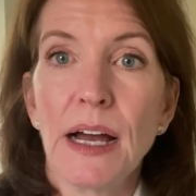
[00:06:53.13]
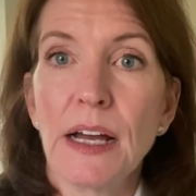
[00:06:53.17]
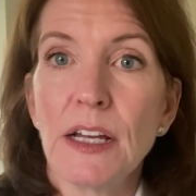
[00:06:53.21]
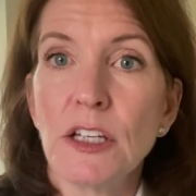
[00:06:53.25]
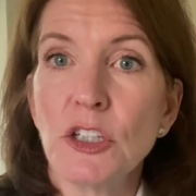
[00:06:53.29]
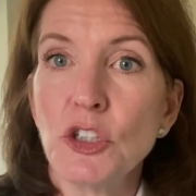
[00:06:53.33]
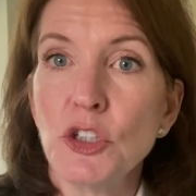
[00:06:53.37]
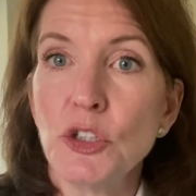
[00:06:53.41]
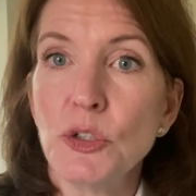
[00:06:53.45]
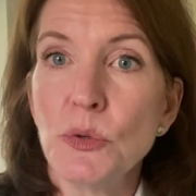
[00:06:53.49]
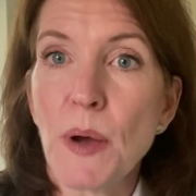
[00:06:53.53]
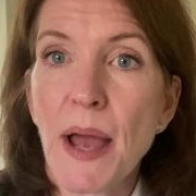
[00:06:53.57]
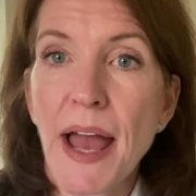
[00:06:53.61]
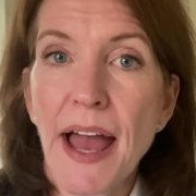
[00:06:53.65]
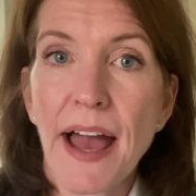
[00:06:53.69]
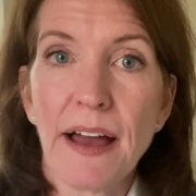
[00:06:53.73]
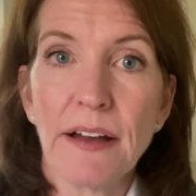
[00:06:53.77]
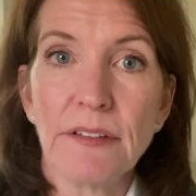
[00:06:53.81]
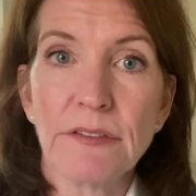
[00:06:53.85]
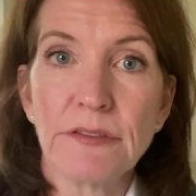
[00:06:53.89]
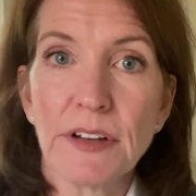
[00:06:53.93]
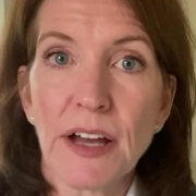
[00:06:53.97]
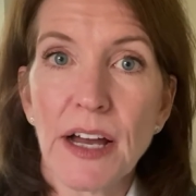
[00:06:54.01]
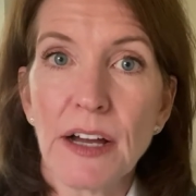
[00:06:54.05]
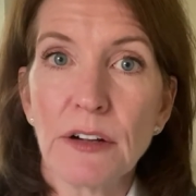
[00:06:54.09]
You
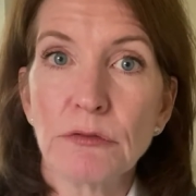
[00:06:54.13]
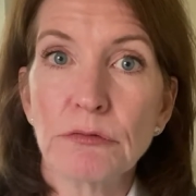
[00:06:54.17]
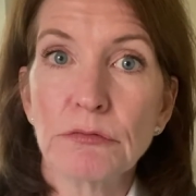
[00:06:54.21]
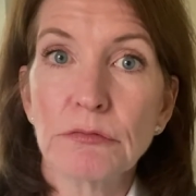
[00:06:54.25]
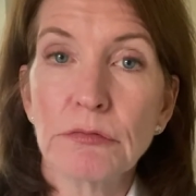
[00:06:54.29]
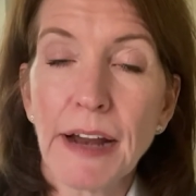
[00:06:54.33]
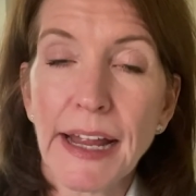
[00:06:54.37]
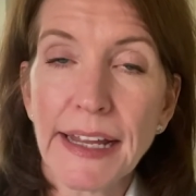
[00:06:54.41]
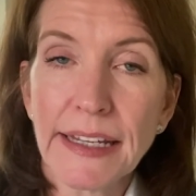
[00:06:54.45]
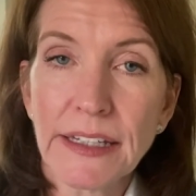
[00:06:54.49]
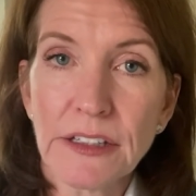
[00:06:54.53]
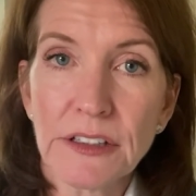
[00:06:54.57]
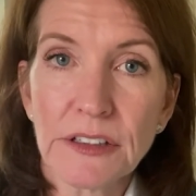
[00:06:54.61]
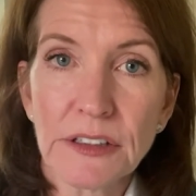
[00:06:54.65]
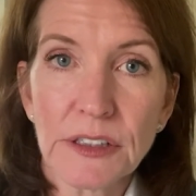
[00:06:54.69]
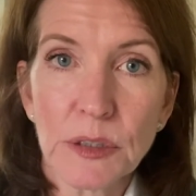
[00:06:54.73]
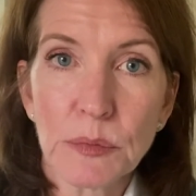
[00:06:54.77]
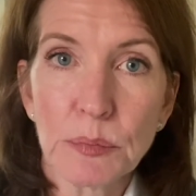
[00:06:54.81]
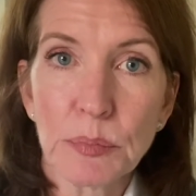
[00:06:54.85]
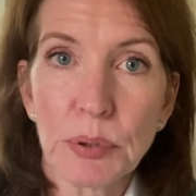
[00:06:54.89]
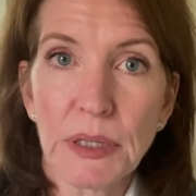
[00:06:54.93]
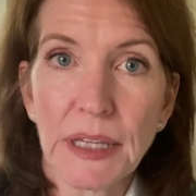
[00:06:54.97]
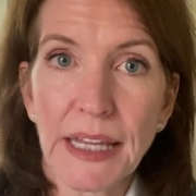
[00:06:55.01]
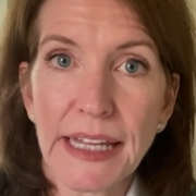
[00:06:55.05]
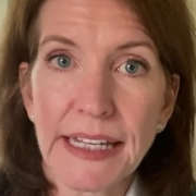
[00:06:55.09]
have a regular
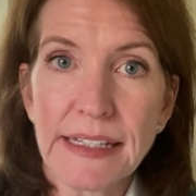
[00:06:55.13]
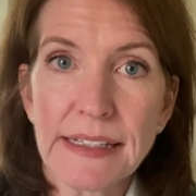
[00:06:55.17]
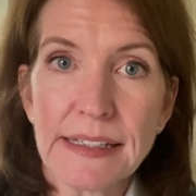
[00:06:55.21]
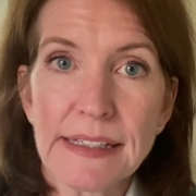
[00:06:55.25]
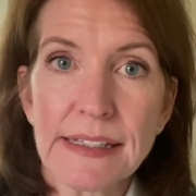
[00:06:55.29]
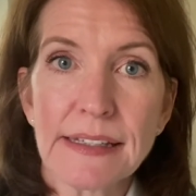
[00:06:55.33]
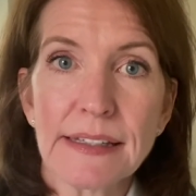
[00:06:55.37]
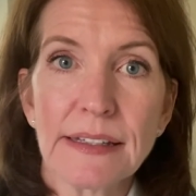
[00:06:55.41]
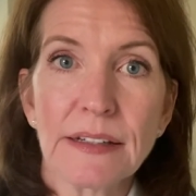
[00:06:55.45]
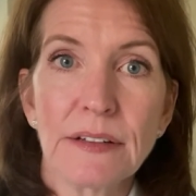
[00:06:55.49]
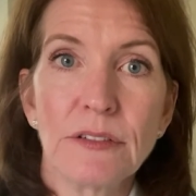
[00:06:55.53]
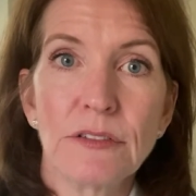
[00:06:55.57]
place